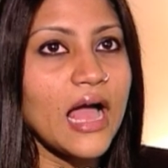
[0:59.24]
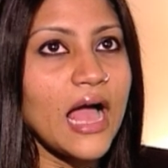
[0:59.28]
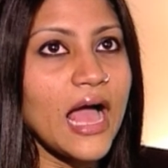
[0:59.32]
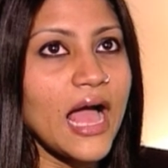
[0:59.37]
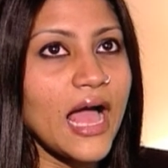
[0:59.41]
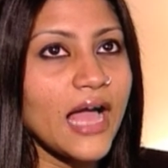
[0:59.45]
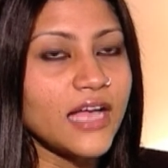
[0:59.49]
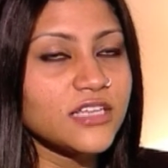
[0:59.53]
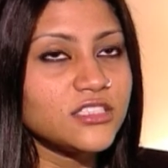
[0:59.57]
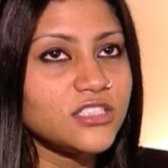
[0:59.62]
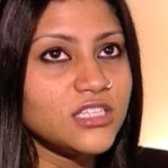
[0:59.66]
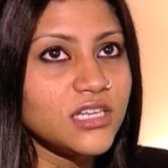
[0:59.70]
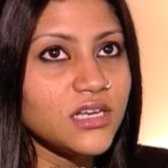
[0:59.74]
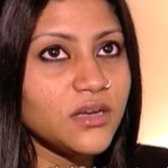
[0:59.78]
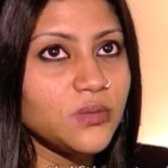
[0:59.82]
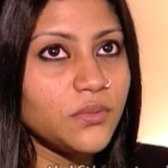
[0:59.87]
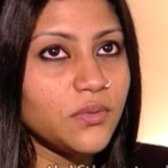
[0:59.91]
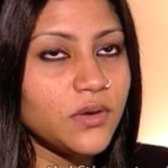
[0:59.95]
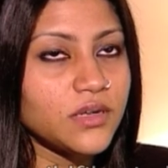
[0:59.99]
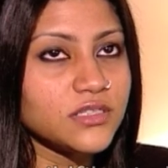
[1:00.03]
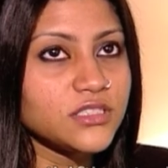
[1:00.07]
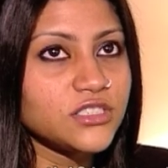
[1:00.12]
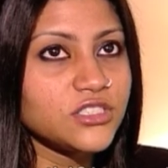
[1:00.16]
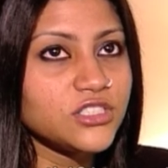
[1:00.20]
Actually, it
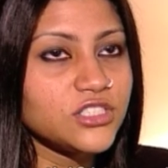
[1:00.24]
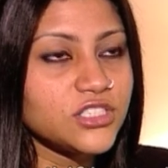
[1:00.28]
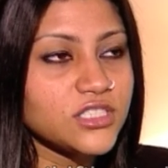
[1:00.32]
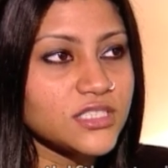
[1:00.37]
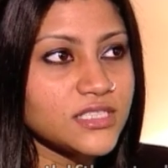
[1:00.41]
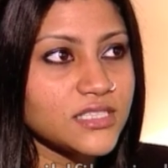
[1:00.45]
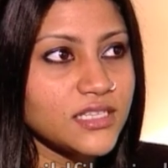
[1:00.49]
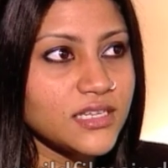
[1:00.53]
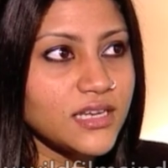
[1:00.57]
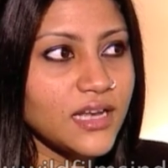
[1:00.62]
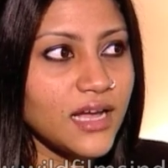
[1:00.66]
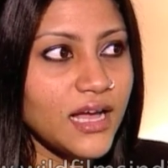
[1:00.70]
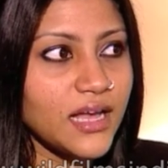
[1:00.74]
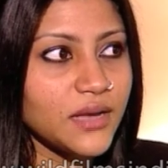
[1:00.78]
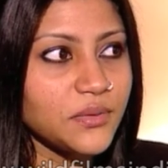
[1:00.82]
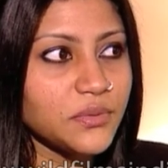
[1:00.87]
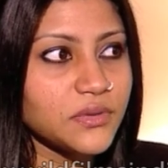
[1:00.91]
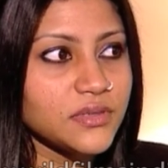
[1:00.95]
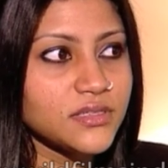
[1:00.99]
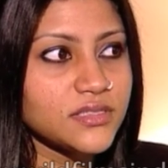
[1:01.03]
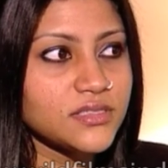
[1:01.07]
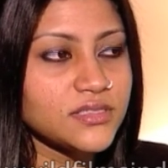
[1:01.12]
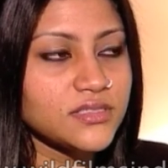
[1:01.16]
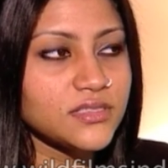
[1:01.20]
wasn't just that I
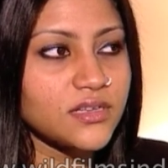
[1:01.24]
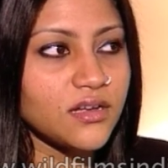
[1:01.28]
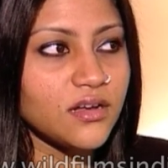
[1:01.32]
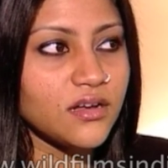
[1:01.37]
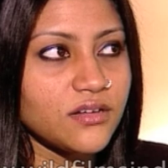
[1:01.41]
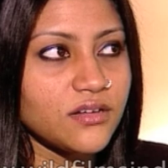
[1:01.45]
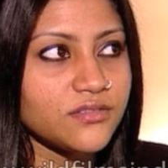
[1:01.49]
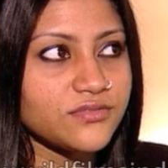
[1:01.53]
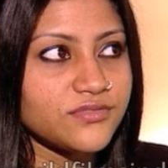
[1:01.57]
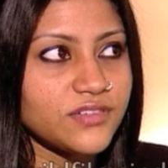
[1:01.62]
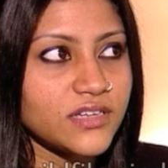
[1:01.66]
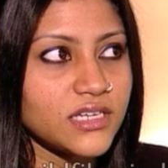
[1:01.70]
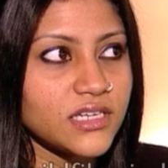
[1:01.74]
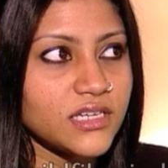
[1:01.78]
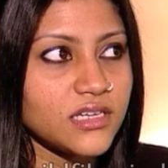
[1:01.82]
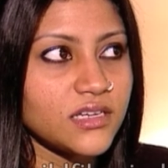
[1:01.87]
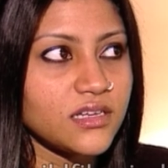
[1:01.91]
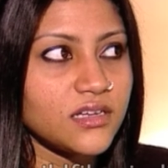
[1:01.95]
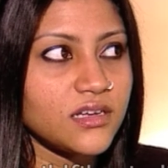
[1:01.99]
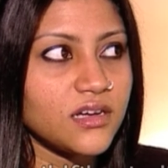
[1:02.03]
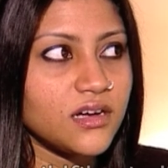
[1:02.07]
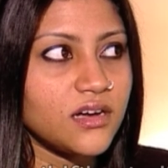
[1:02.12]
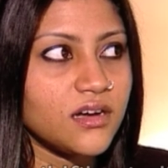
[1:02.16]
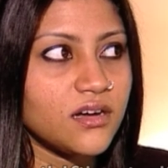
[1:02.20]
was
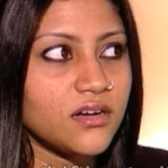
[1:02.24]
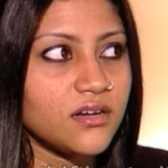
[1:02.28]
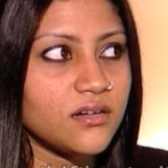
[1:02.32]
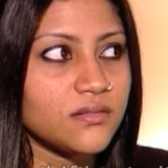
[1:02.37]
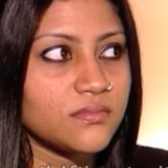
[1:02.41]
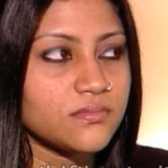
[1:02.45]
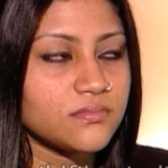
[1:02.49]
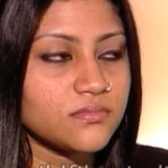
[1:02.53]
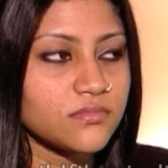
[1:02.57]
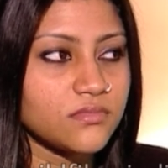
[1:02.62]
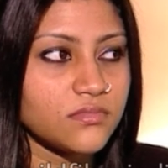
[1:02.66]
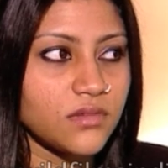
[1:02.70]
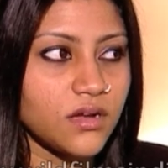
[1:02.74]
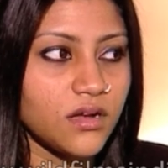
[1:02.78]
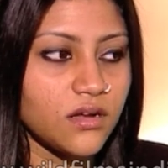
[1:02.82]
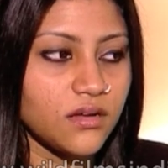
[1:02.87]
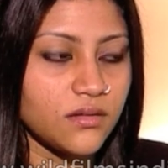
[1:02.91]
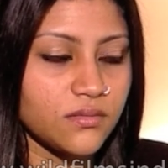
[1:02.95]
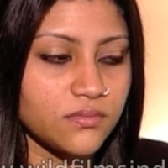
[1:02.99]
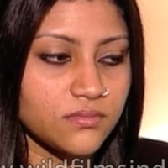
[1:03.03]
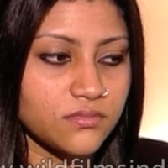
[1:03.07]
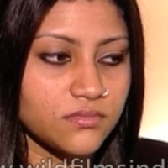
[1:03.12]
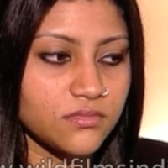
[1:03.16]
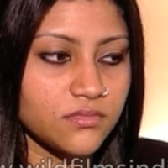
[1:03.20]
very,
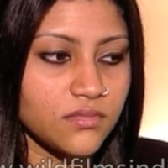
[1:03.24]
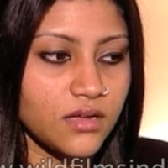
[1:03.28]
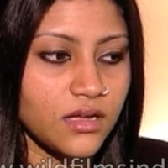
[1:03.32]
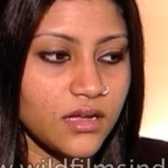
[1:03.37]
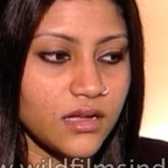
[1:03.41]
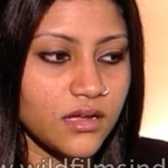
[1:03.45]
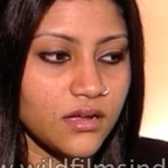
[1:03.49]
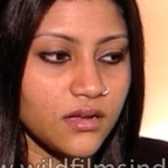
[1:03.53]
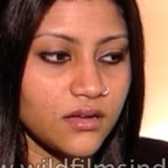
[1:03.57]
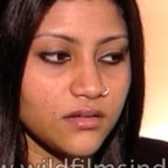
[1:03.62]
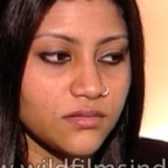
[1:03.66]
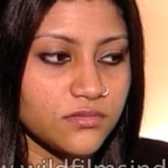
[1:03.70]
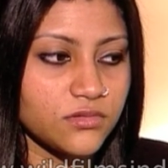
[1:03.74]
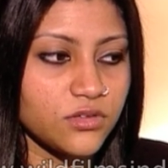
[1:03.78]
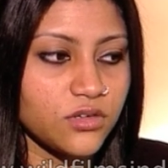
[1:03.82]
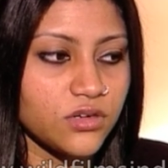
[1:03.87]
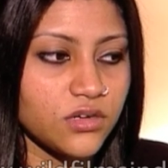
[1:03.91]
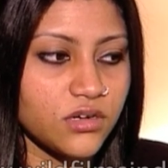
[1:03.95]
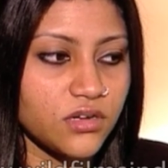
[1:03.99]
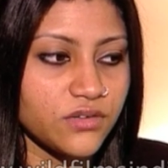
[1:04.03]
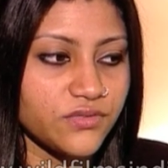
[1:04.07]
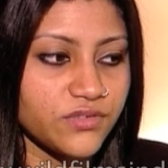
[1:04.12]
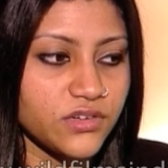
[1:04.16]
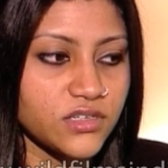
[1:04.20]
you
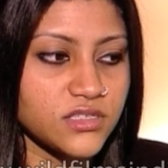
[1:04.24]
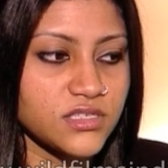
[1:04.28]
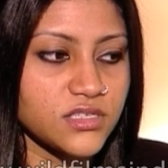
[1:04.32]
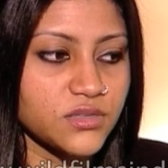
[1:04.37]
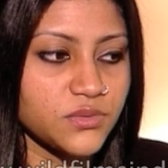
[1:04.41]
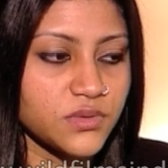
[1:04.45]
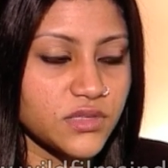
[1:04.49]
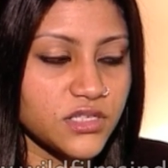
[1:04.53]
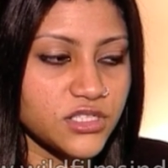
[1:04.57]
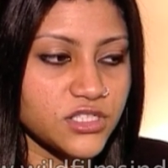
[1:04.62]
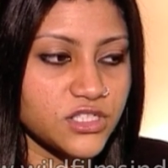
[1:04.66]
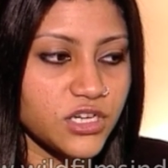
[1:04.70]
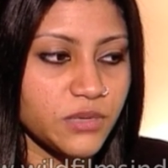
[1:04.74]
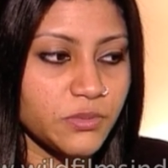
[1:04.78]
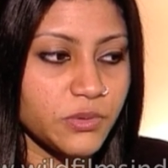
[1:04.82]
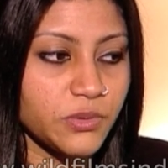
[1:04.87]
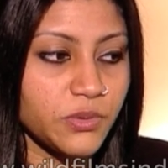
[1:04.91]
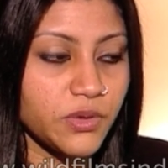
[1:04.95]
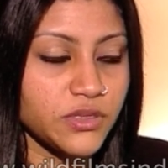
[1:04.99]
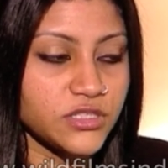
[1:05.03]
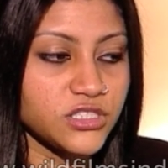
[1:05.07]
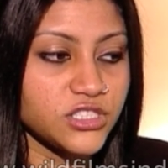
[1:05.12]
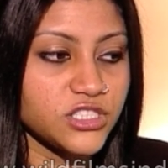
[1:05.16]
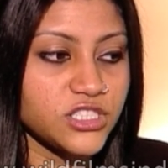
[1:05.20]
know, conversant with the script. It
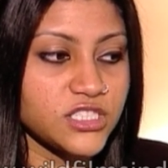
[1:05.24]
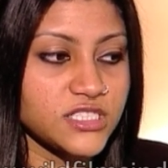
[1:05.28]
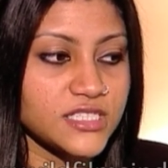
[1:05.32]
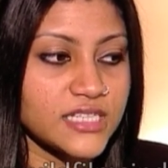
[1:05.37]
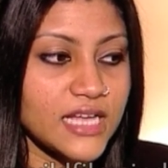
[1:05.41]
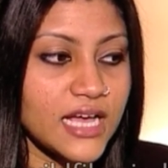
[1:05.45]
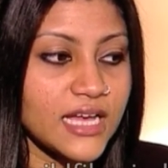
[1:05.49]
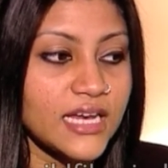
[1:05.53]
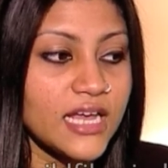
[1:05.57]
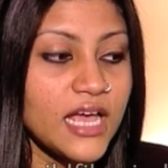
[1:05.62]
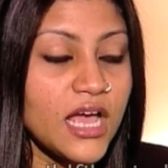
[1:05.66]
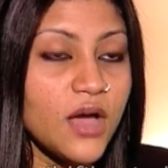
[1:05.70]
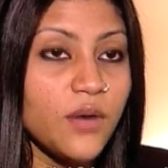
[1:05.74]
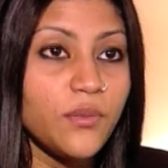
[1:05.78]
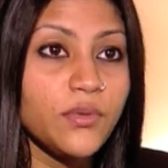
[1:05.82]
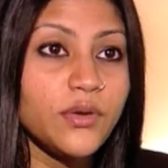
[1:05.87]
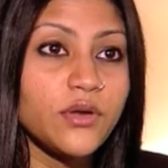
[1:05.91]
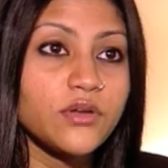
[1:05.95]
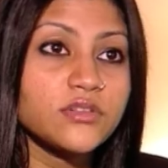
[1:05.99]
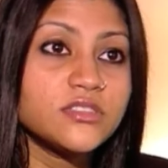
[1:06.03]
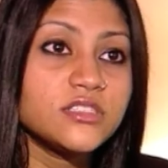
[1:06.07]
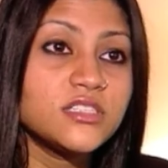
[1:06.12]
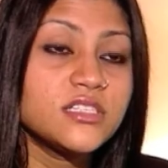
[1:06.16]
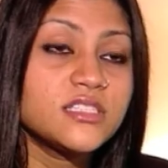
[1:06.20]
wasn't just that.
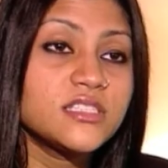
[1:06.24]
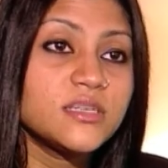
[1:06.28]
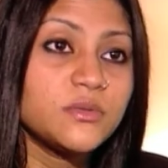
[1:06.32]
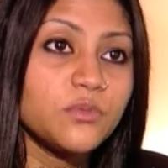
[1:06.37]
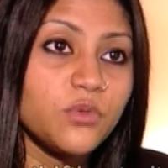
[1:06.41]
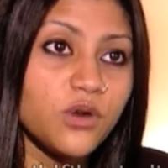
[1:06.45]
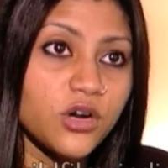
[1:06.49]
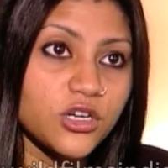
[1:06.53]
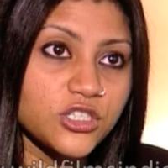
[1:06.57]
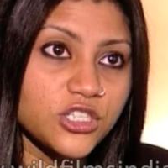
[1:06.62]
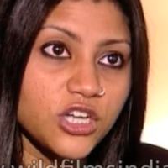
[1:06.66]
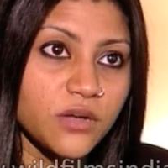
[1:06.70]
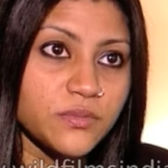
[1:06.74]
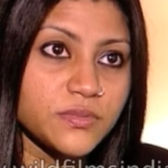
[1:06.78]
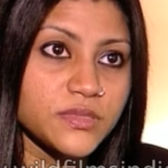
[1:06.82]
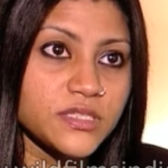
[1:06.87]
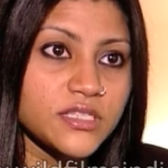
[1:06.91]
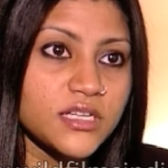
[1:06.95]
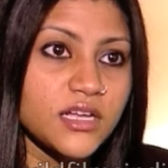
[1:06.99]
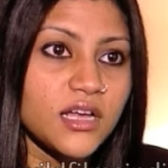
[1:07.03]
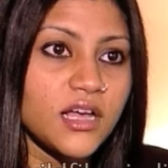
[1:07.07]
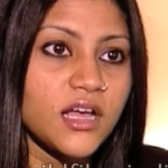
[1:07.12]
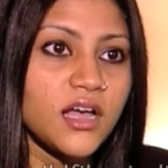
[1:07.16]
We also did some workshops.